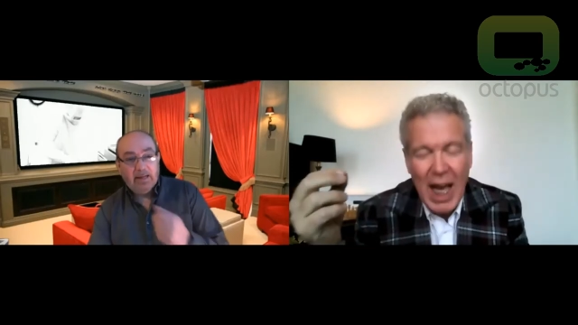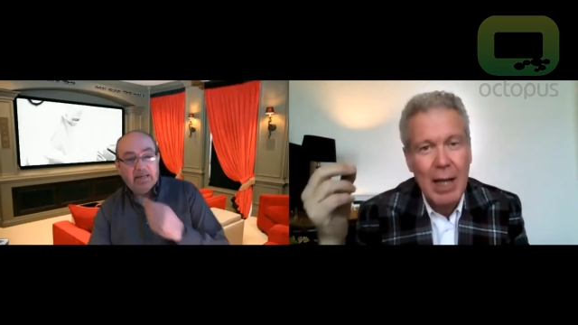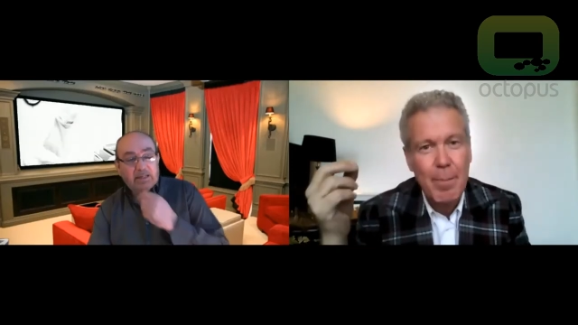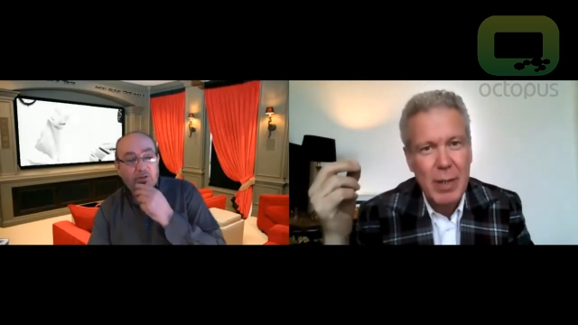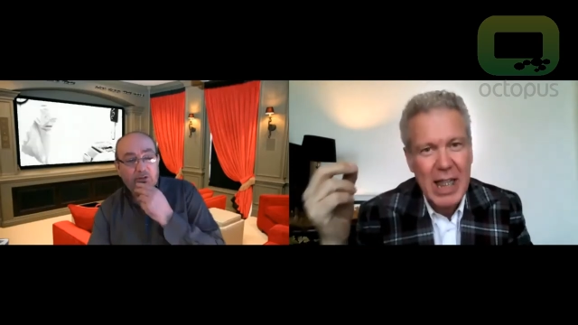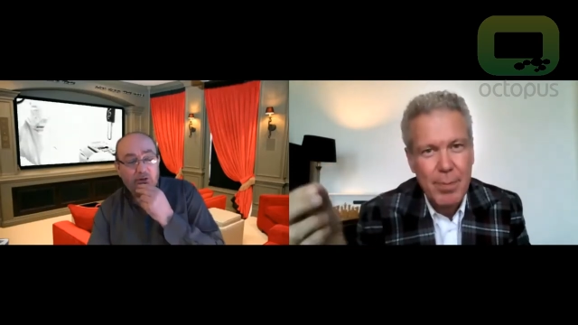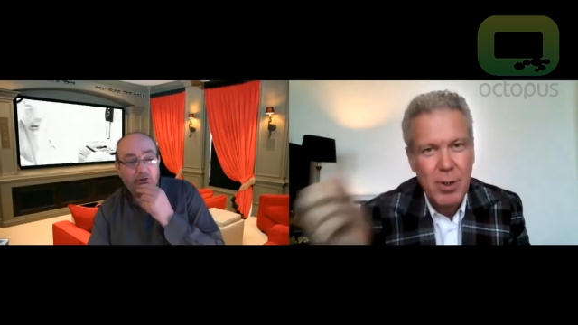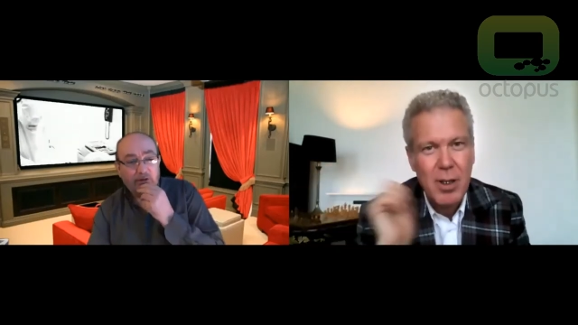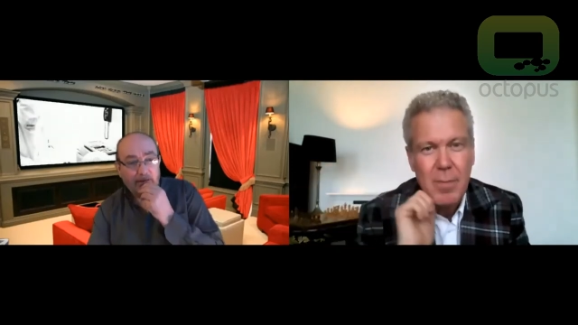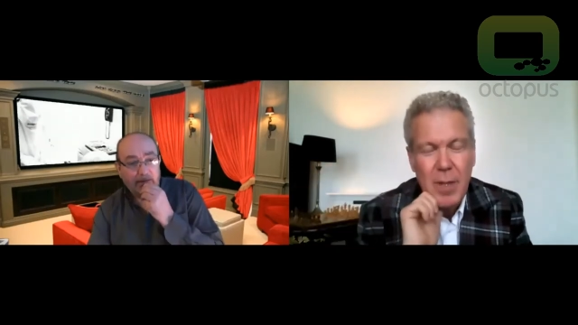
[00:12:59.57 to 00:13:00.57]
Speaker 1: As
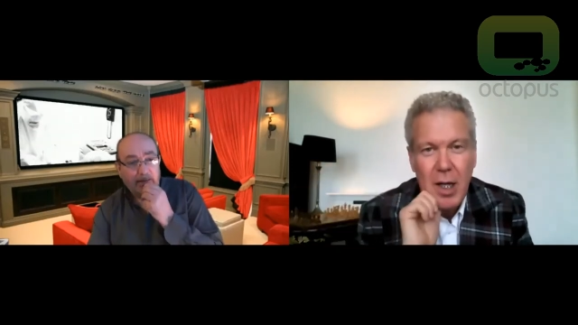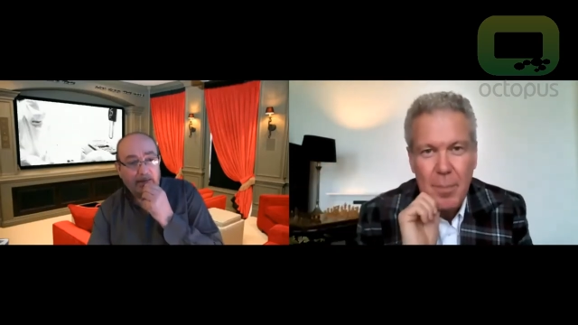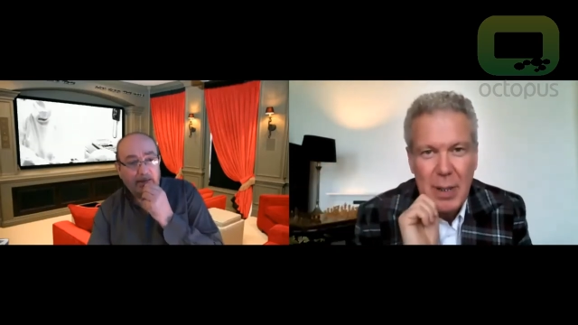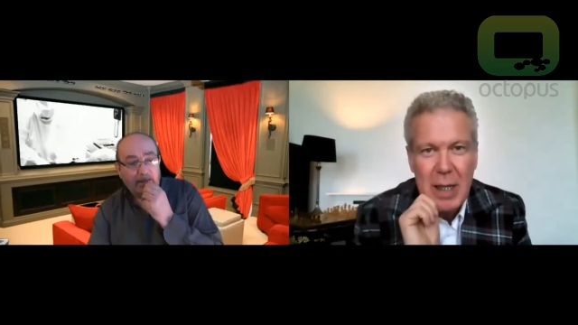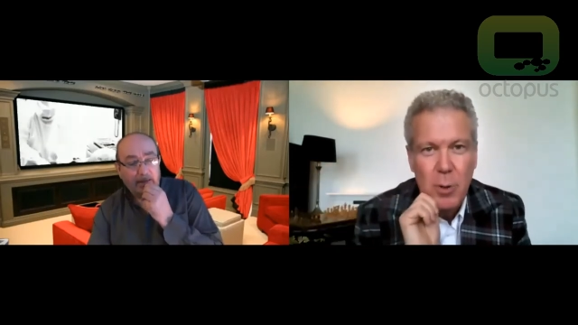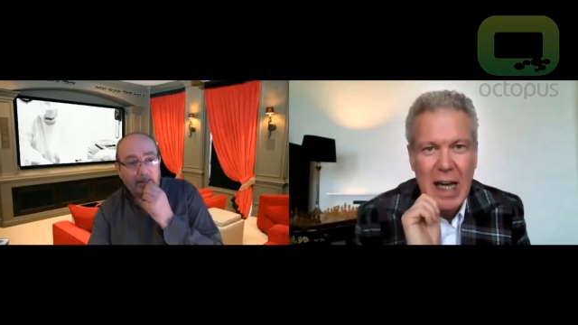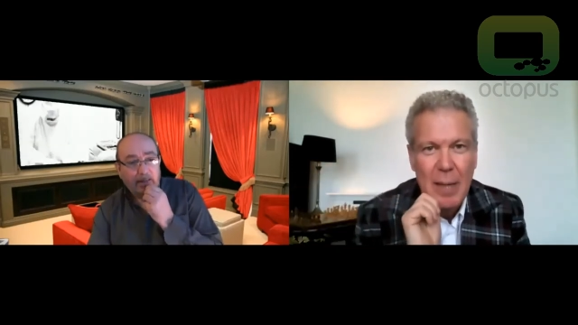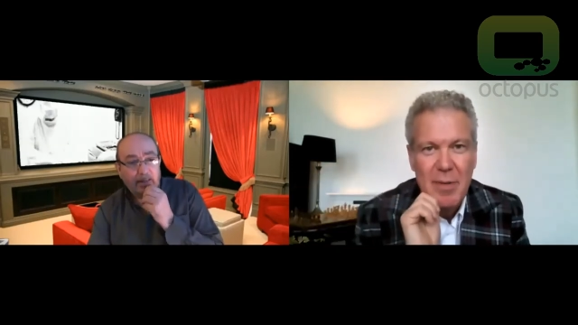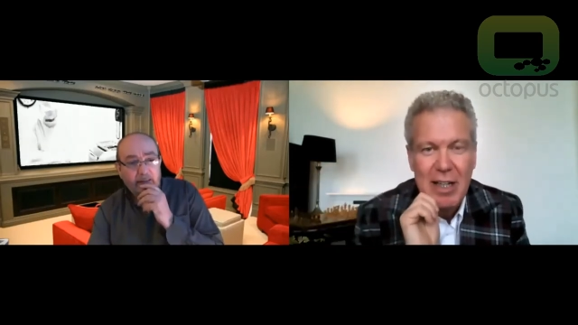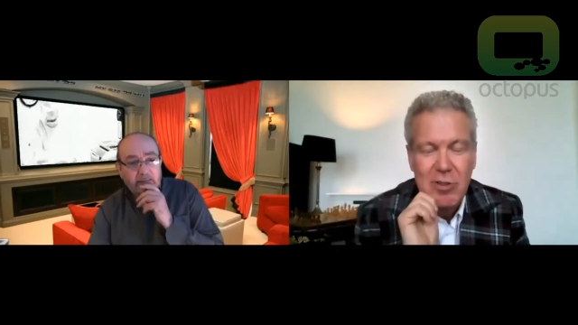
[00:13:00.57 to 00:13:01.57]
people, people
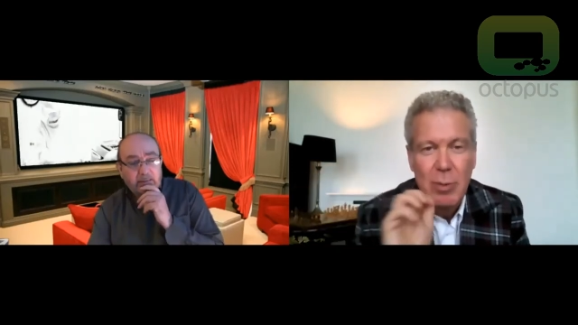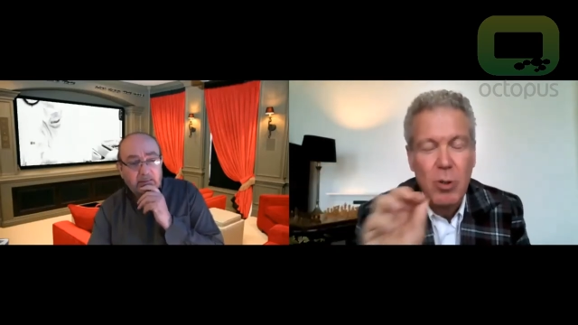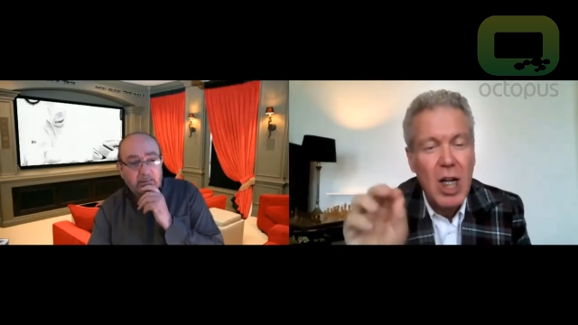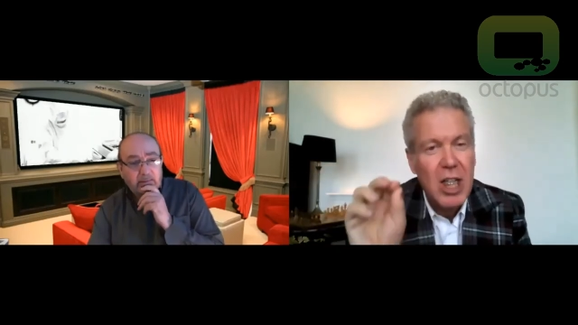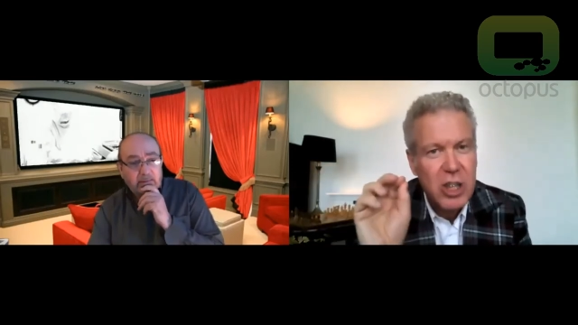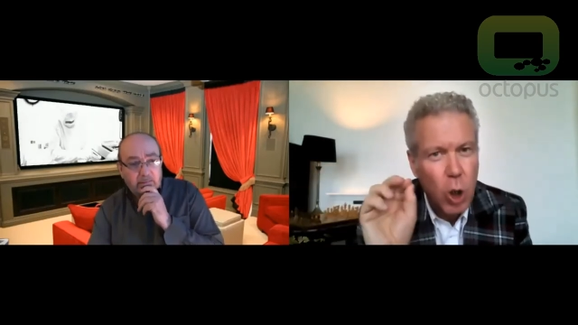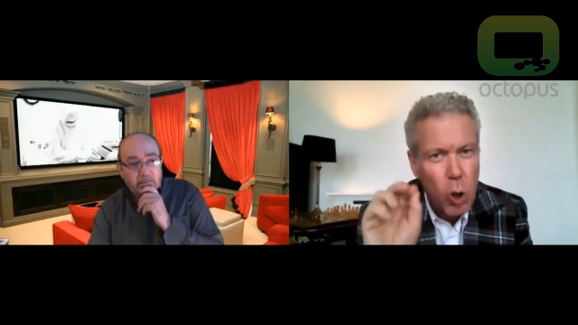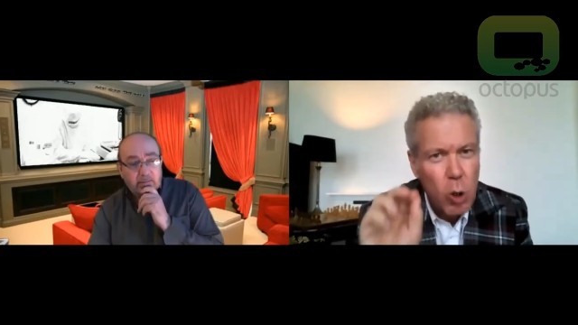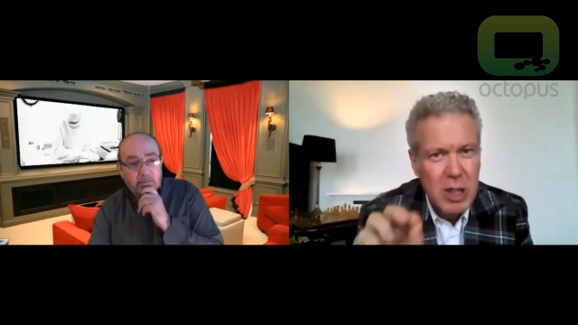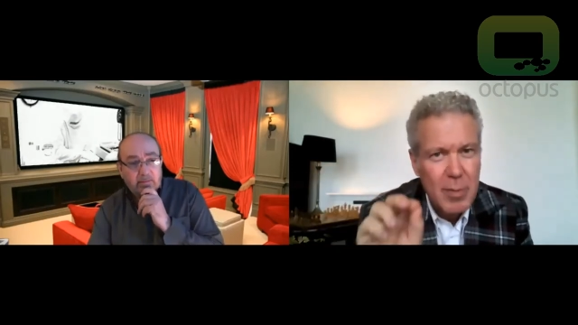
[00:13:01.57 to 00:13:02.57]
can be very credible.
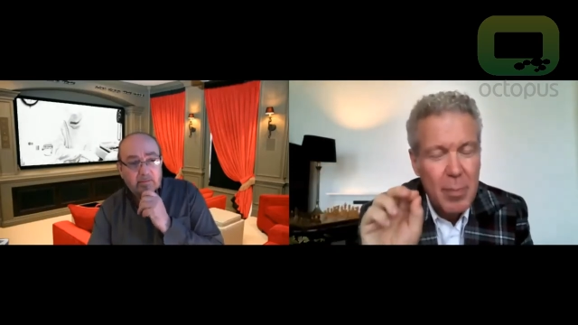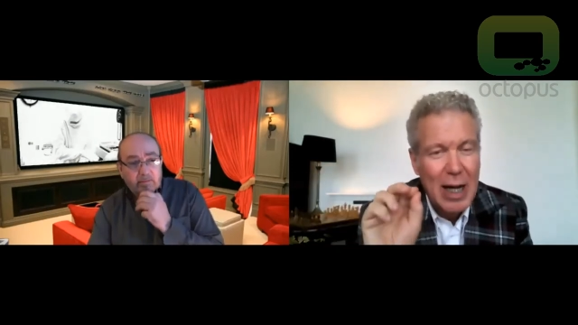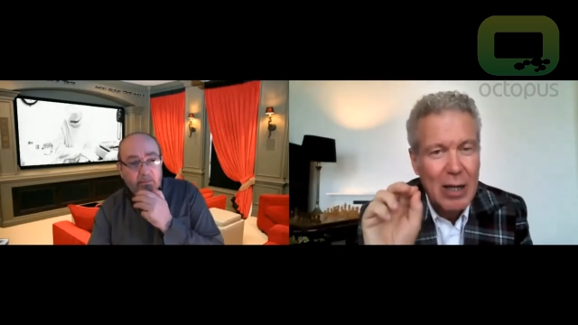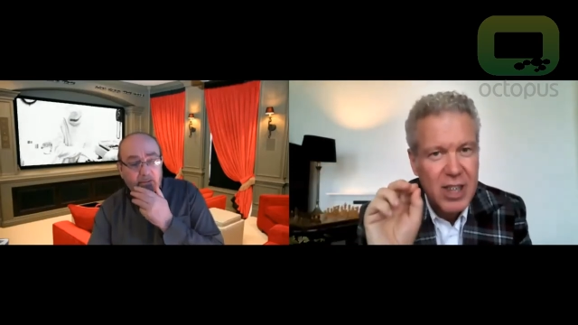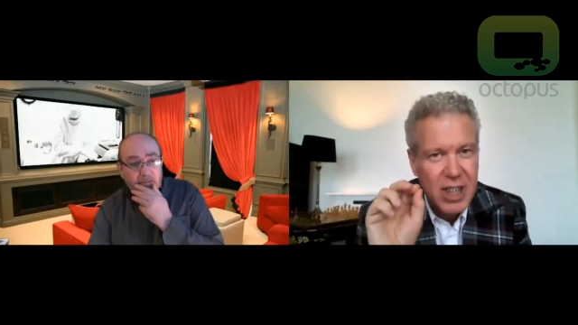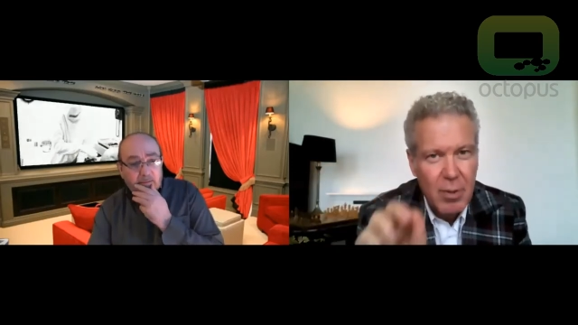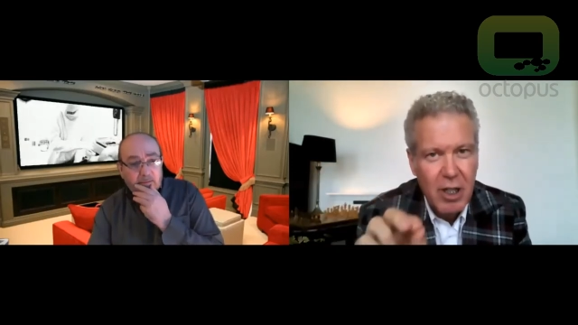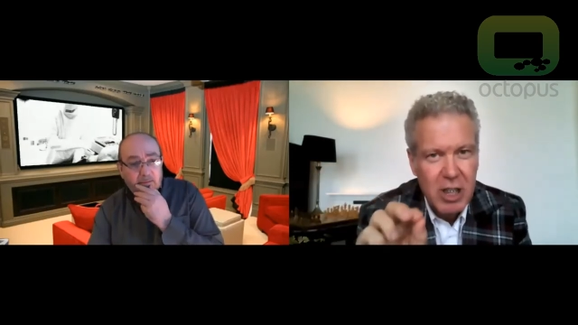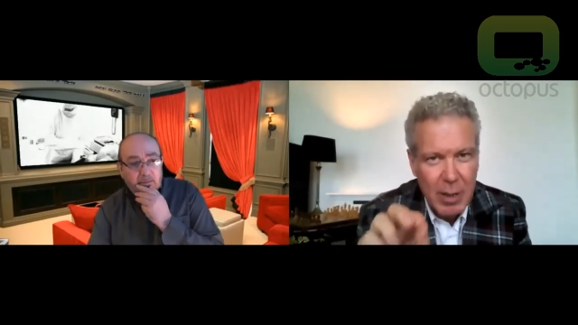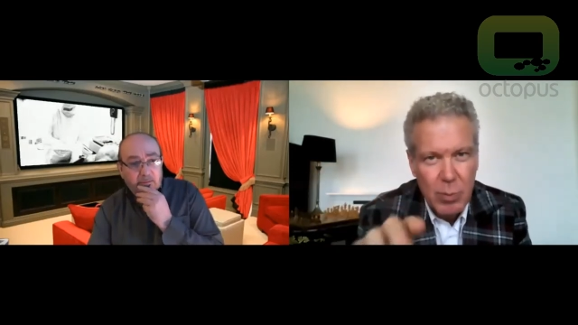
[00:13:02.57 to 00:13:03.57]
Talk to me about some of
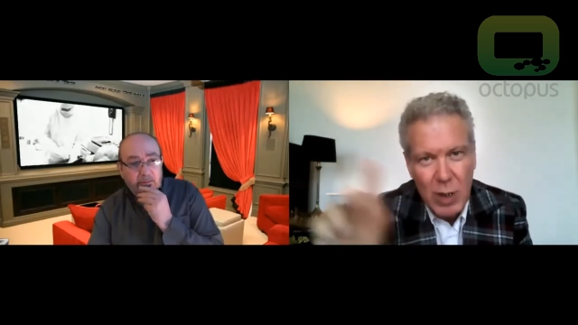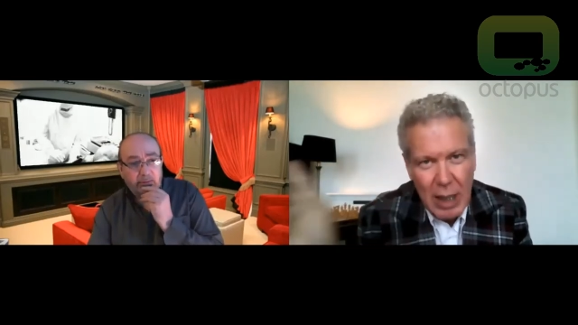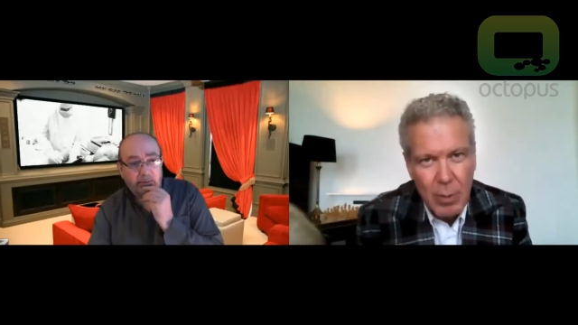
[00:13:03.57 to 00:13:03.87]
those people. We'll come